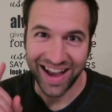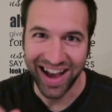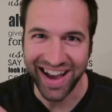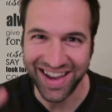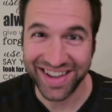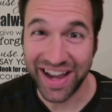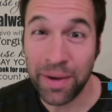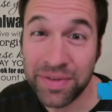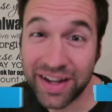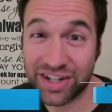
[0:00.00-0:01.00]
Hi,
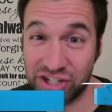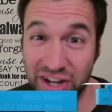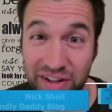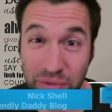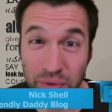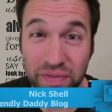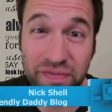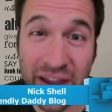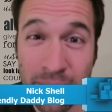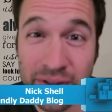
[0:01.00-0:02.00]
I'm Nick Shell with
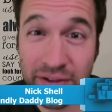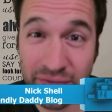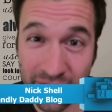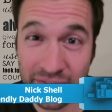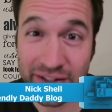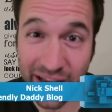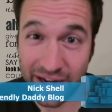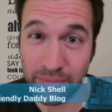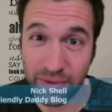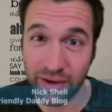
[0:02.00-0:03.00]
Family Friendly
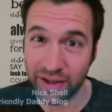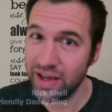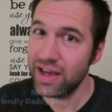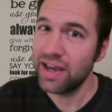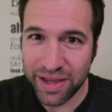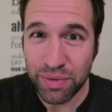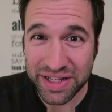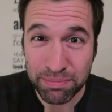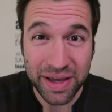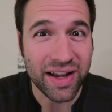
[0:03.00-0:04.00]
Daddy Blog. Pee
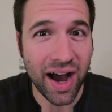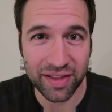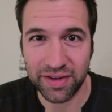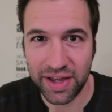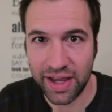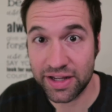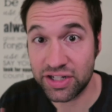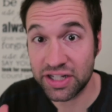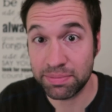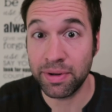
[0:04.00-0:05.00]
Wee's Big Holiday
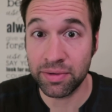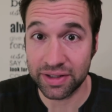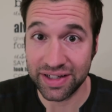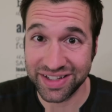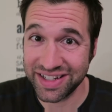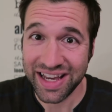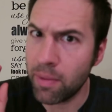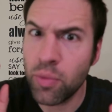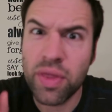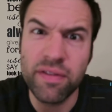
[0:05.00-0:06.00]
has just been released.
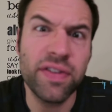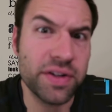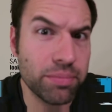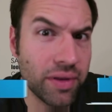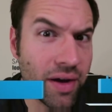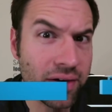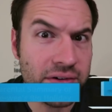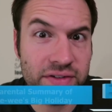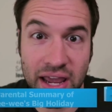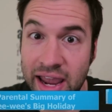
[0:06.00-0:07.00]
I'm one of the first
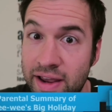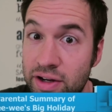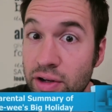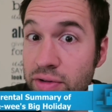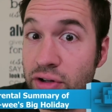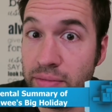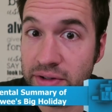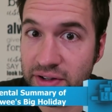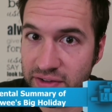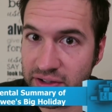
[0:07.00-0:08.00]
bloggers and
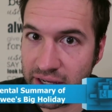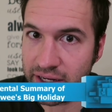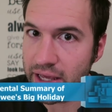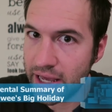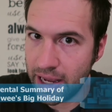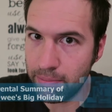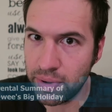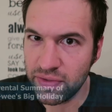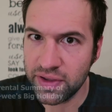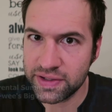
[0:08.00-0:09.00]
YouTubers to see it and
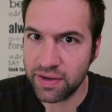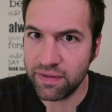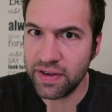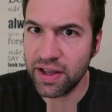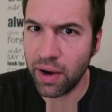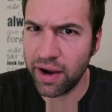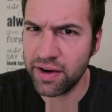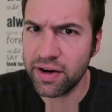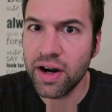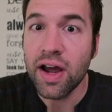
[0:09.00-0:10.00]
put this video out
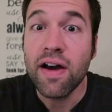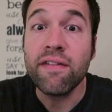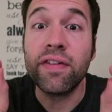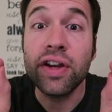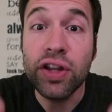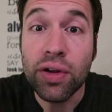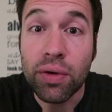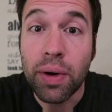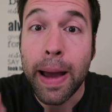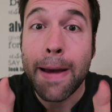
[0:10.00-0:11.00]
here for
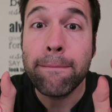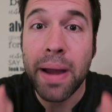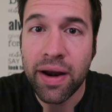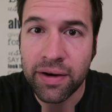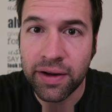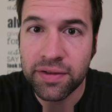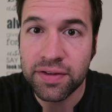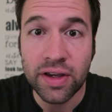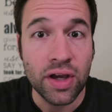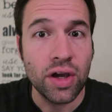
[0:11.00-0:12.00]
you,
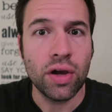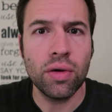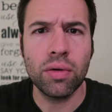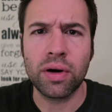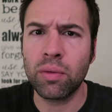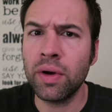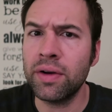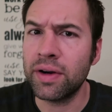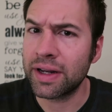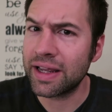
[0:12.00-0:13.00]
parents, who are
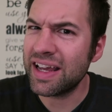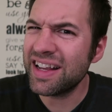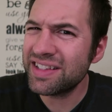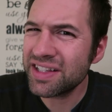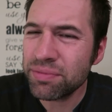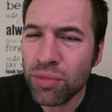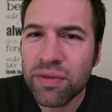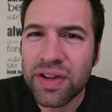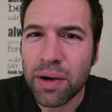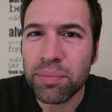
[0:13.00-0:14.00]
wondering is this
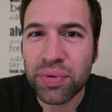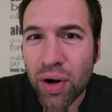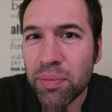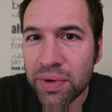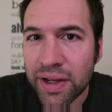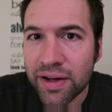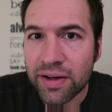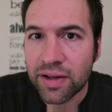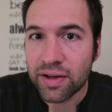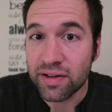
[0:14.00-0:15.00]
movie
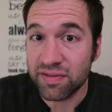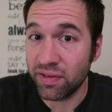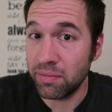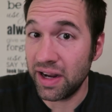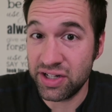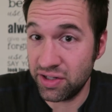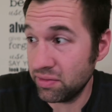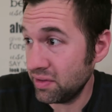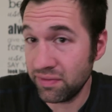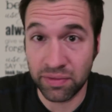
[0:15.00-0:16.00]
appropriate for my
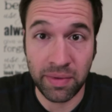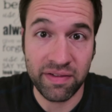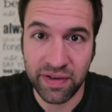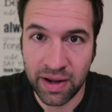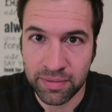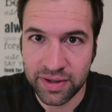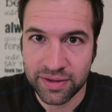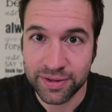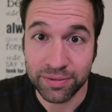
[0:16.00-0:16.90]
children, for my family?